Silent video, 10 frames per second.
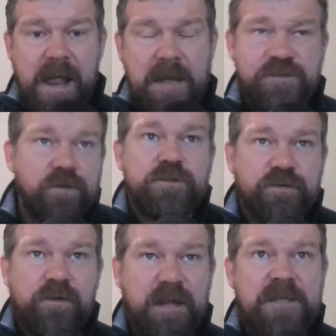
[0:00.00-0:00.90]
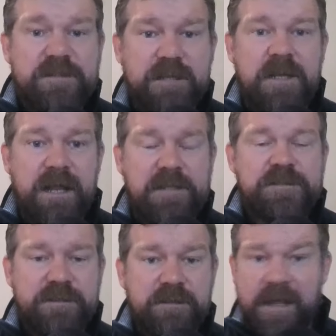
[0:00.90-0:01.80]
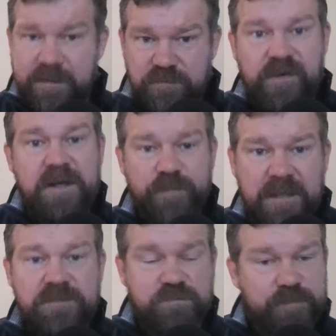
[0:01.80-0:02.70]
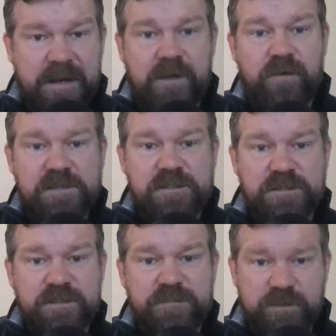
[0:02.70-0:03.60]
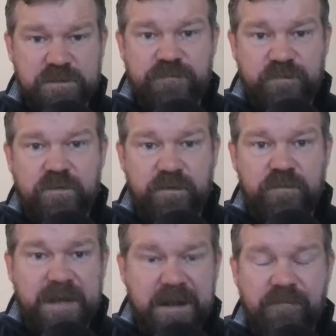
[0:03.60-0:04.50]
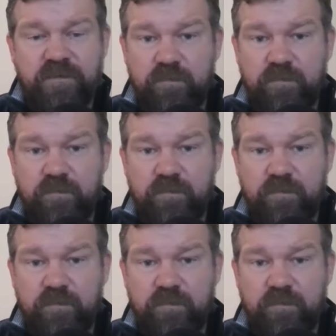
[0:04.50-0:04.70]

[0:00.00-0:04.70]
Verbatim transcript: uh, and so financial so panic to me. It's yeah, there was financial panics, there was bank crises, because if you if you gave if